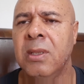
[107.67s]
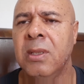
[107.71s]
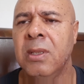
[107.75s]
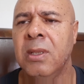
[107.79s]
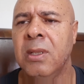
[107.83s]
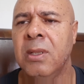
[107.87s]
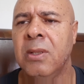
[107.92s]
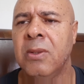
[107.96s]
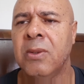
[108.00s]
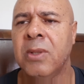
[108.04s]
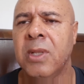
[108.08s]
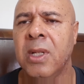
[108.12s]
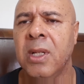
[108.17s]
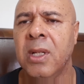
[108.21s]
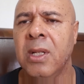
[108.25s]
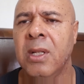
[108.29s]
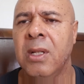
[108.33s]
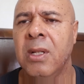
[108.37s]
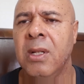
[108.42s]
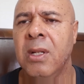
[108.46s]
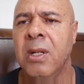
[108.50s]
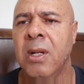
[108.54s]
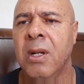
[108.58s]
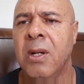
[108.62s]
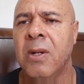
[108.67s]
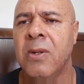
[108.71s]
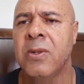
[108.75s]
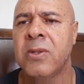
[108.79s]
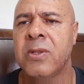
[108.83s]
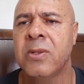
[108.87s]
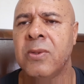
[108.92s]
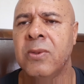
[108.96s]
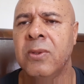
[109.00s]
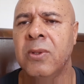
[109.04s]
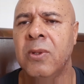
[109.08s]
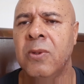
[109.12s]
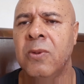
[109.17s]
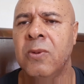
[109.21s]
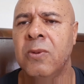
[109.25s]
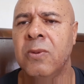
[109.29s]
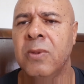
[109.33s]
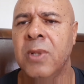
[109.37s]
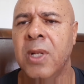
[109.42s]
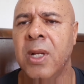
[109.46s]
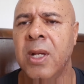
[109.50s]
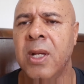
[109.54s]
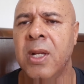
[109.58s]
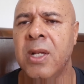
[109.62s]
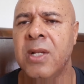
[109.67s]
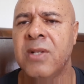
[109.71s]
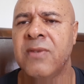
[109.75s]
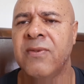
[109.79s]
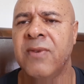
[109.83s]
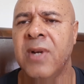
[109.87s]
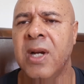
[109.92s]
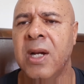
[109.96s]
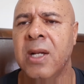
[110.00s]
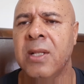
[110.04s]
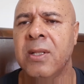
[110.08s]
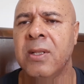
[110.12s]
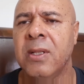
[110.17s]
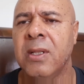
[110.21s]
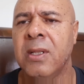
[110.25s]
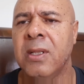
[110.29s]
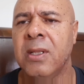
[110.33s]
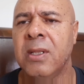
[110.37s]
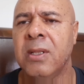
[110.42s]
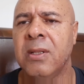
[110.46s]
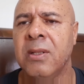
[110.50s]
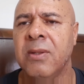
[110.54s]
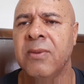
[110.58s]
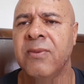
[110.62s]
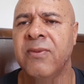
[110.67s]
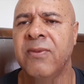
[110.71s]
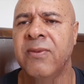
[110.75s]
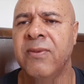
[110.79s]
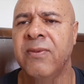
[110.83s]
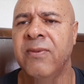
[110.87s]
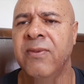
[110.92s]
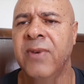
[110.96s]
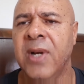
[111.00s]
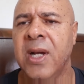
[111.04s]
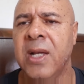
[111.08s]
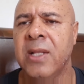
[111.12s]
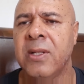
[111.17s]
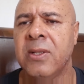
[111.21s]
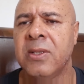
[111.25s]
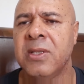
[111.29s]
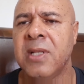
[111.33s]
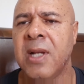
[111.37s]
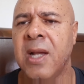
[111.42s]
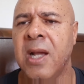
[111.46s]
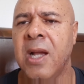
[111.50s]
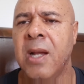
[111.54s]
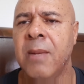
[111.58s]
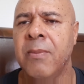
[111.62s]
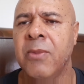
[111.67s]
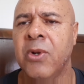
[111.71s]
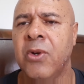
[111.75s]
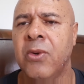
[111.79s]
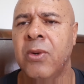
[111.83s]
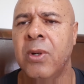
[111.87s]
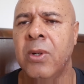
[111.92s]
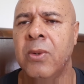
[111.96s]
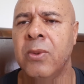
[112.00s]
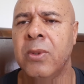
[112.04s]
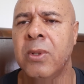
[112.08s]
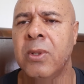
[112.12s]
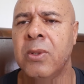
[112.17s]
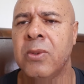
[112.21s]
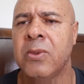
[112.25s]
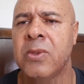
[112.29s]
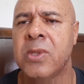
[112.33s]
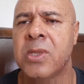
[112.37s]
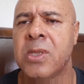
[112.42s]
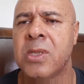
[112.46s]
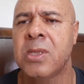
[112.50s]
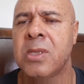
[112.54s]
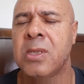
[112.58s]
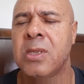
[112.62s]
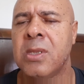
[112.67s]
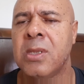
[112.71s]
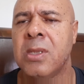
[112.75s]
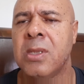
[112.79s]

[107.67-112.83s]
Okay, also known as Father Time, Chronos,